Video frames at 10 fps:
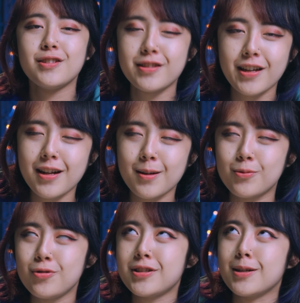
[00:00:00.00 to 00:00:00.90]
Just get out
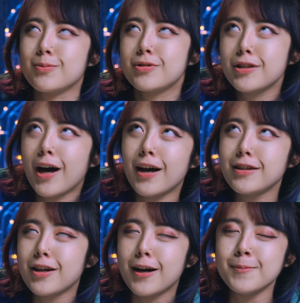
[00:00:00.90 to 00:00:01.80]
and do some store
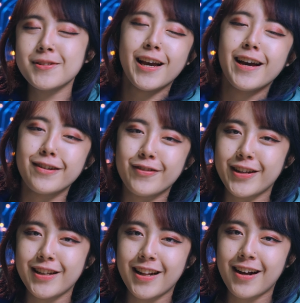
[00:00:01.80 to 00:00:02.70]
jumps can
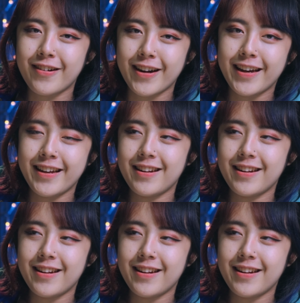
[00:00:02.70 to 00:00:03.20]
already lah, right?